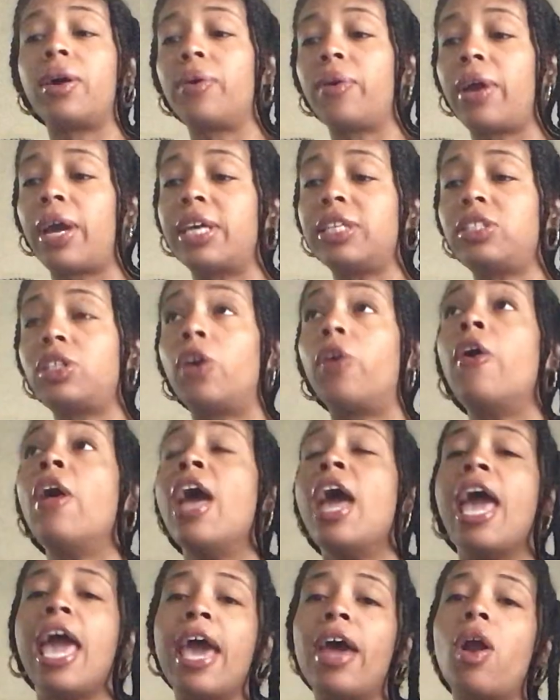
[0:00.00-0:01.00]
Okay, so
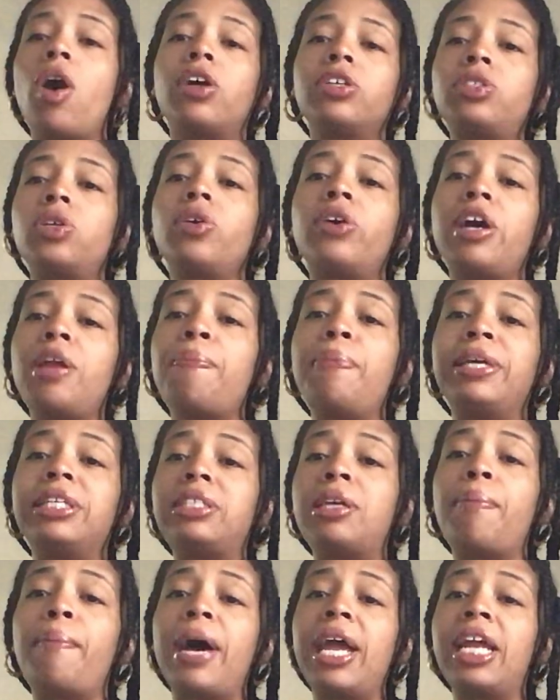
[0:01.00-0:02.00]
it also could be
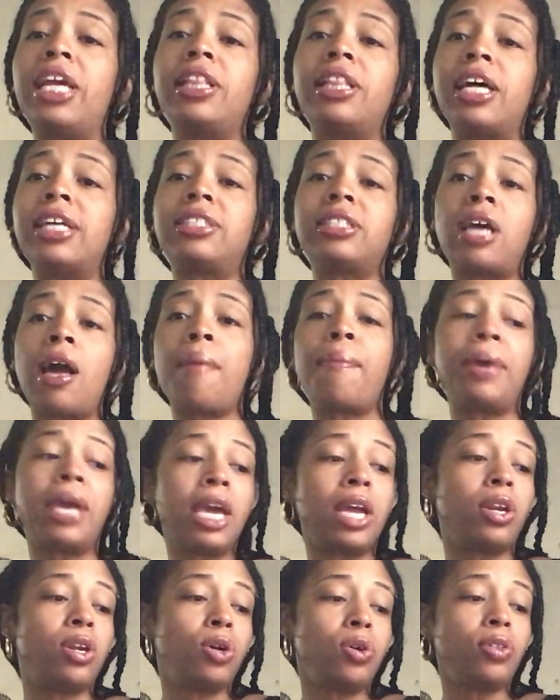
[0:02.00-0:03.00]
somebody that's coming
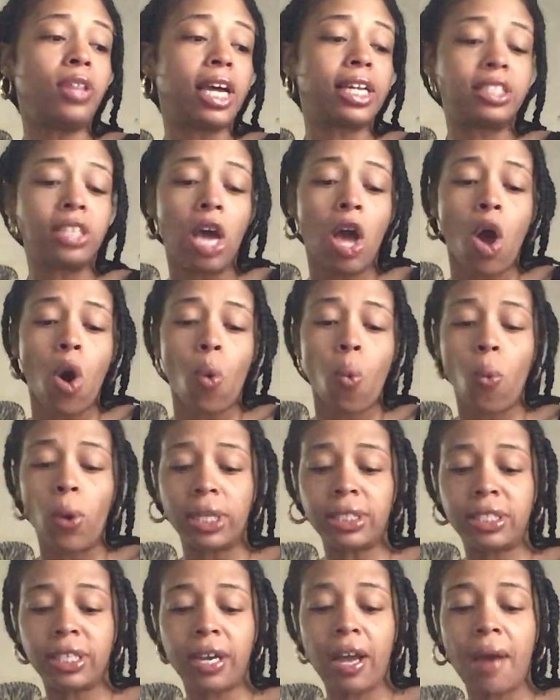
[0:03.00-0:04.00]
in new that
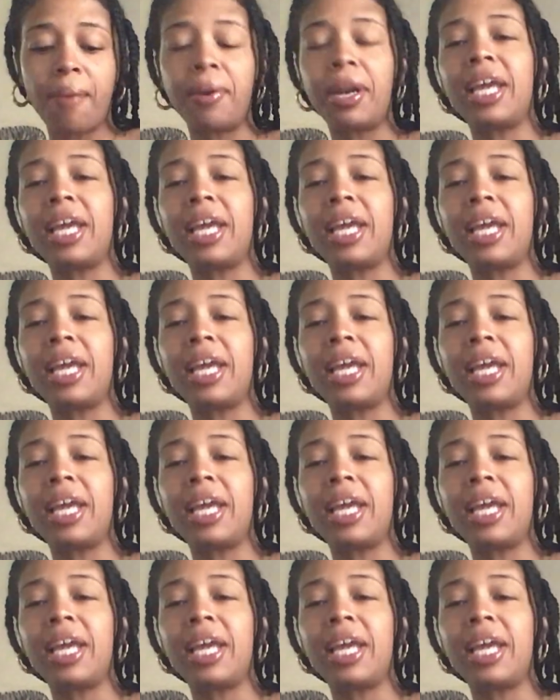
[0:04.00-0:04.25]
wants to come in